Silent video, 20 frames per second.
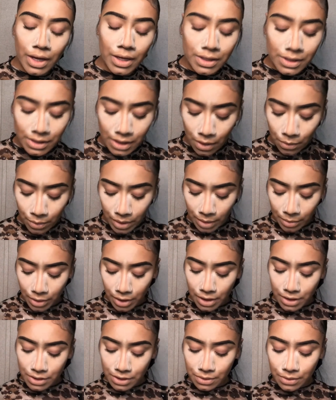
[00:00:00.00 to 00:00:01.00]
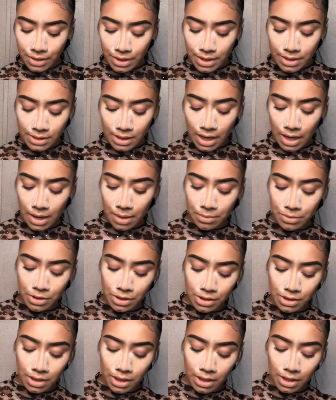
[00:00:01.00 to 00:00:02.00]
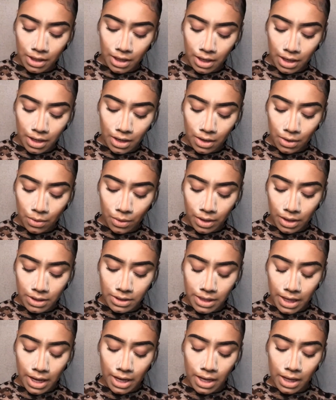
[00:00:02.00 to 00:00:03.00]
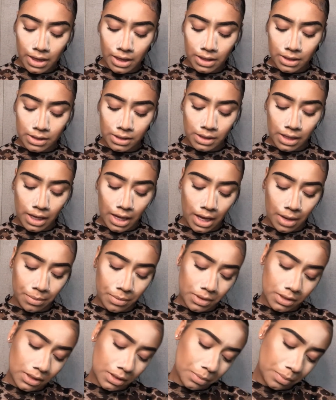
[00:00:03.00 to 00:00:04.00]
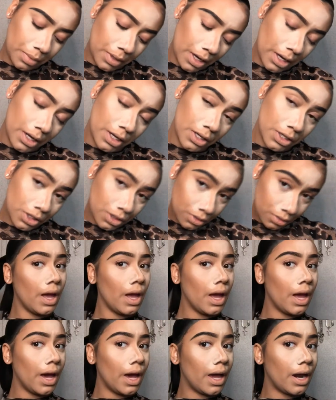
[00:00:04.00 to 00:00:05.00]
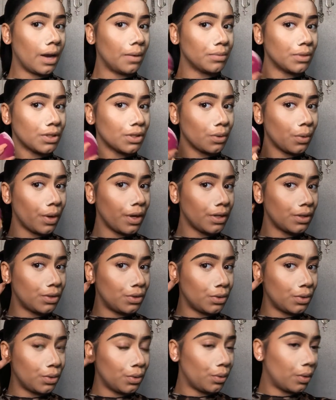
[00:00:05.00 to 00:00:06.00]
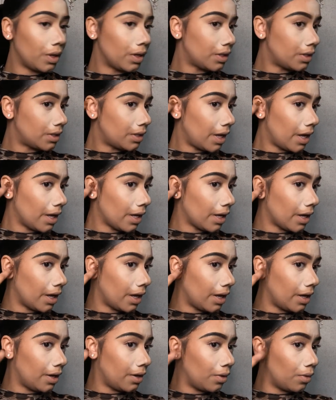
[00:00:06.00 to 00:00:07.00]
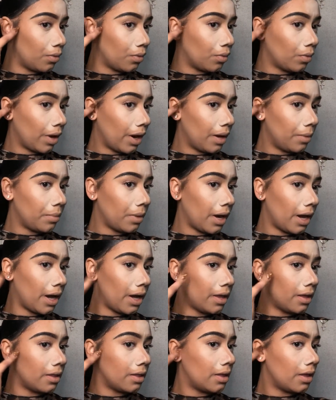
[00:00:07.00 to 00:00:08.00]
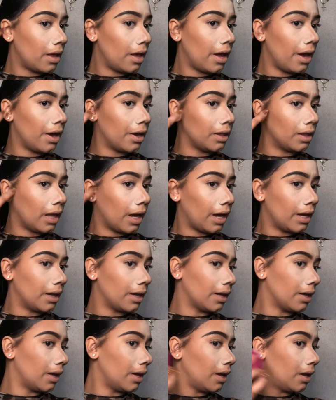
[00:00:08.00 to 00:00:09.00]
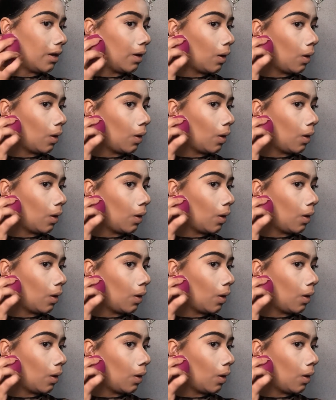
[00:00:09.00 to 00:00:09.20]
So what I'm going to do is I'm just, again, going to take the same sponge, and I'm just going to take it right by the hairline again.